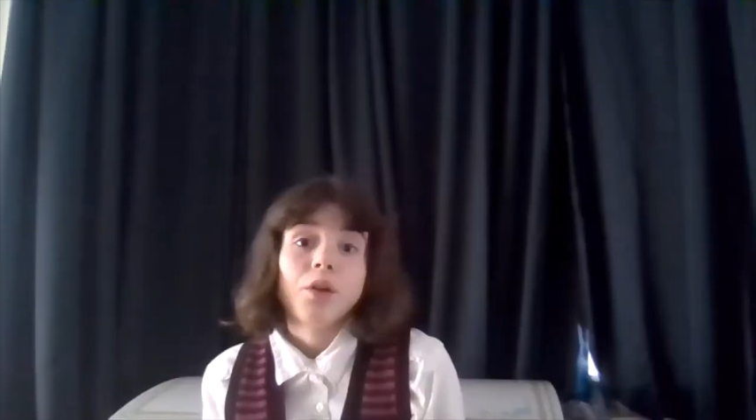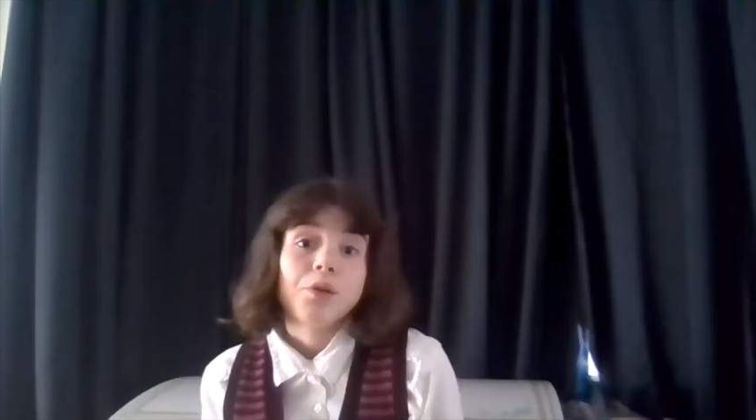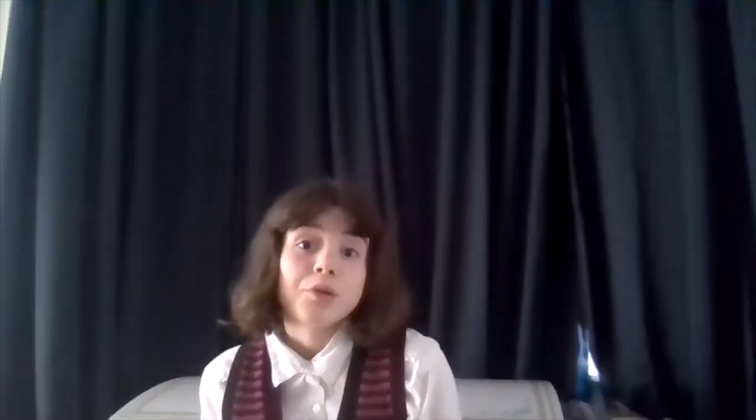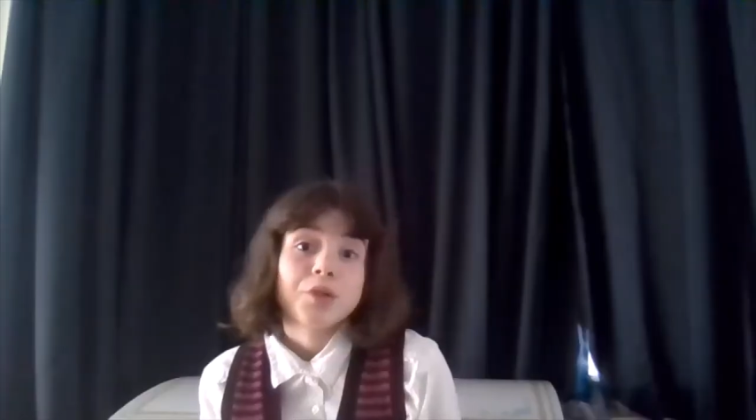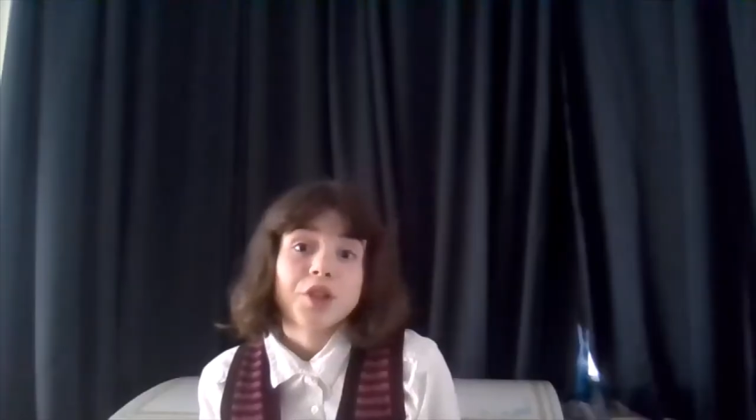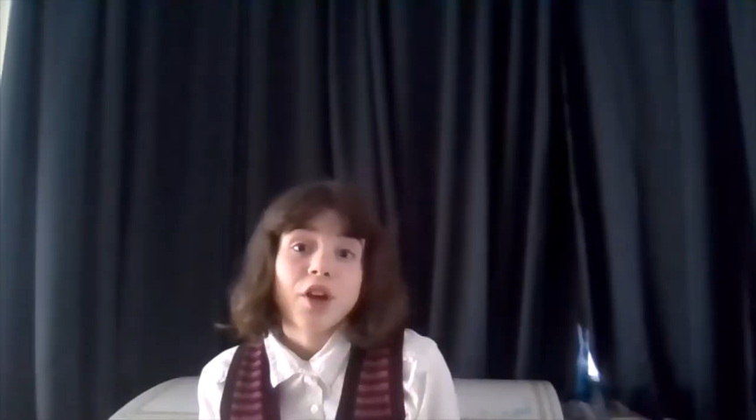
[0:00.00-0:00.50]

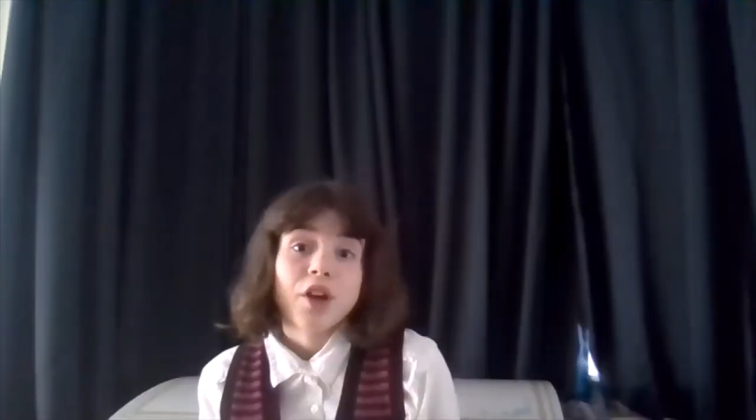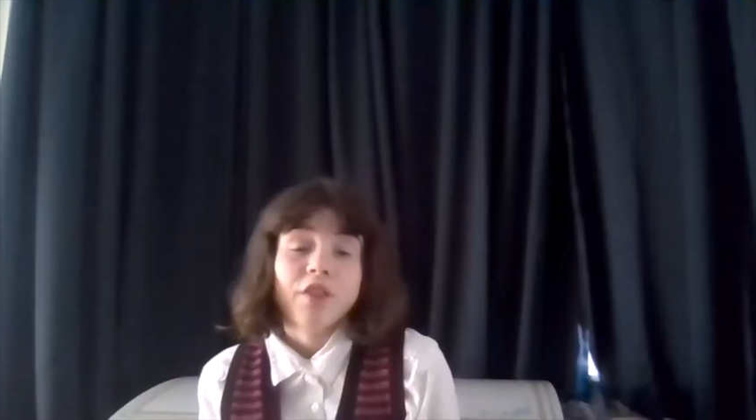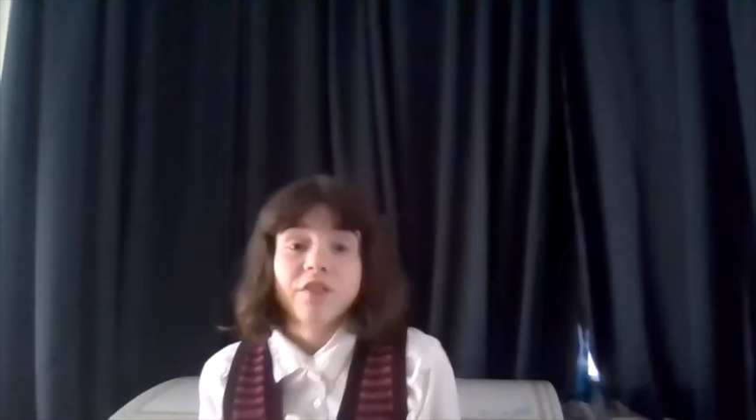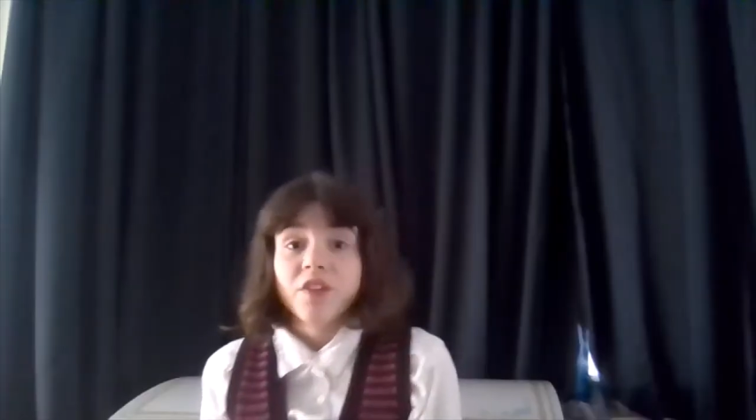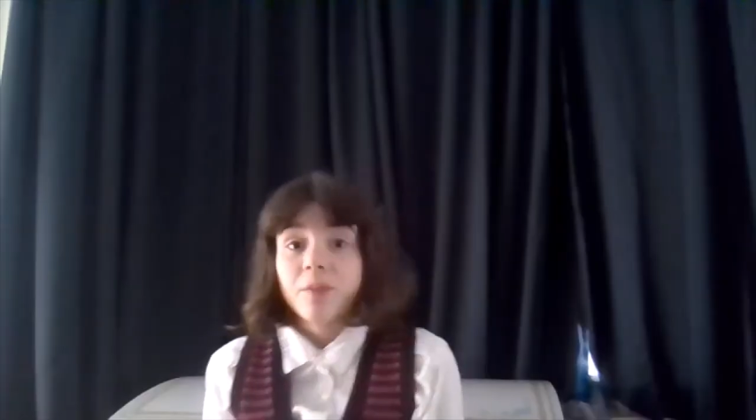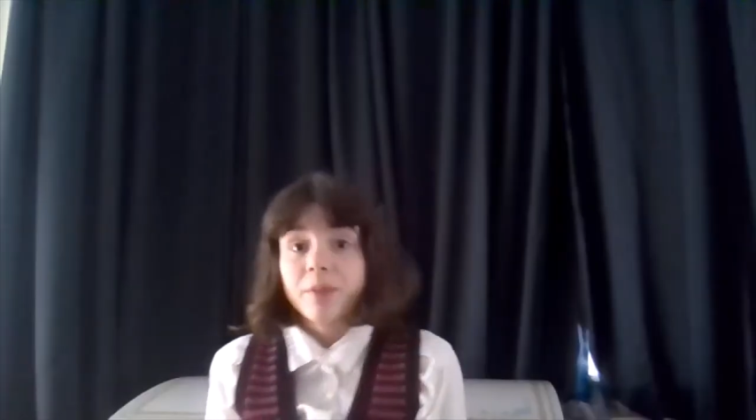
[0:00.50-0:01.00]
Also,
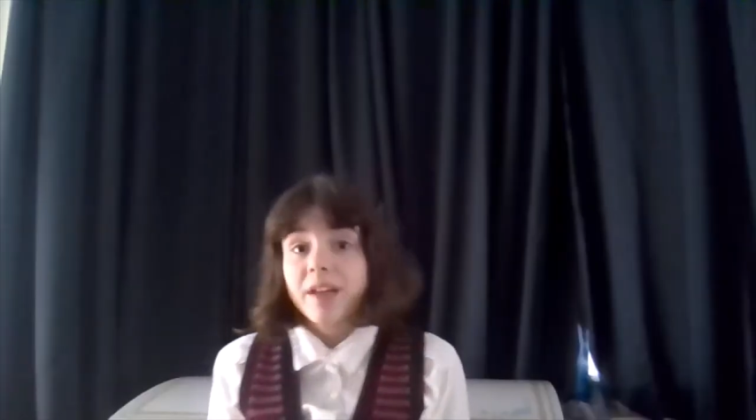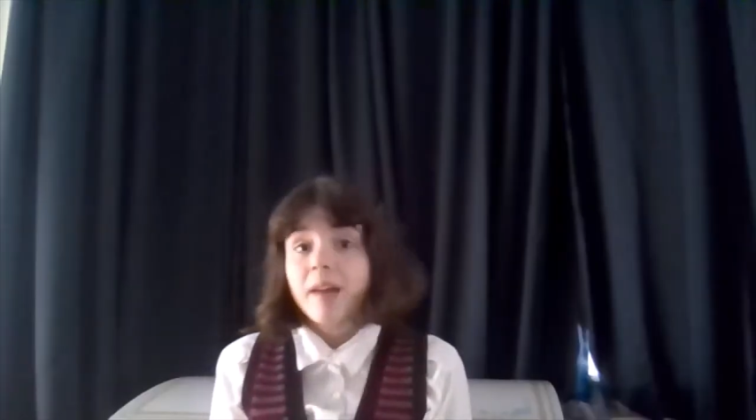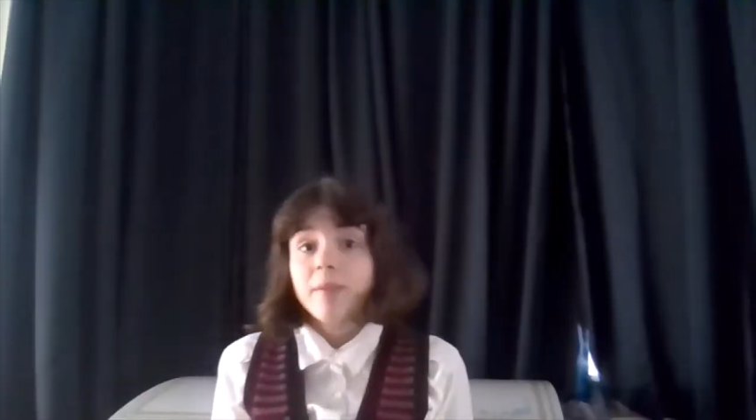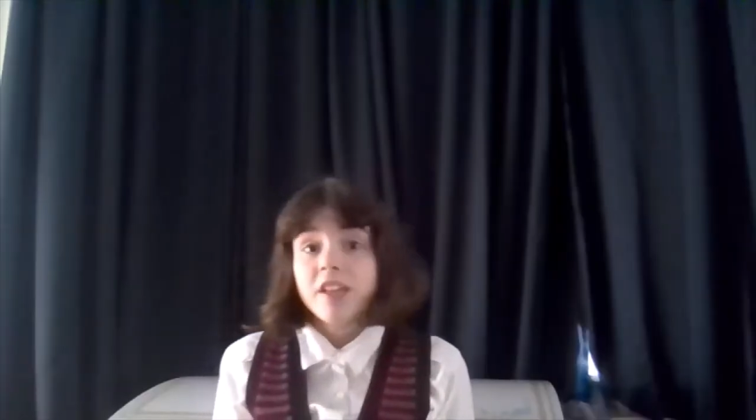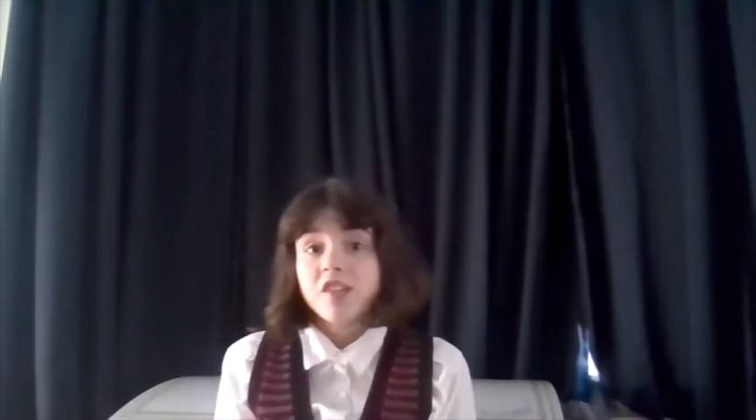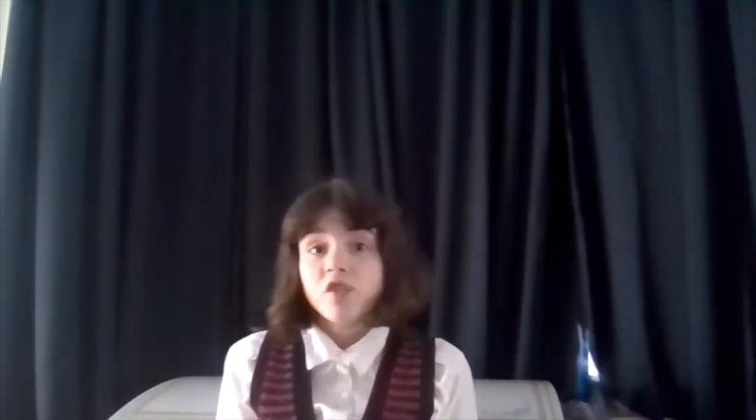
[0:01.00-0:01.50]
film became less